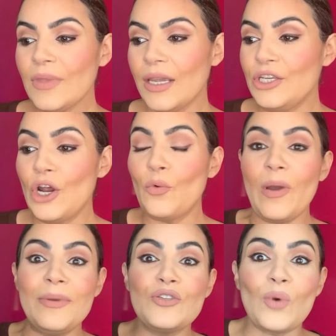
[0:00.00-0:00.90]

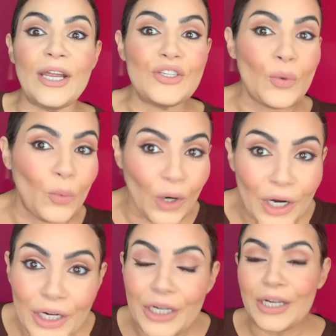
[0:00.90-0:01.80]
women's right to
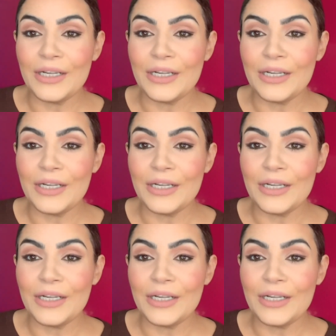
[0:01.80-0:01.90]
work,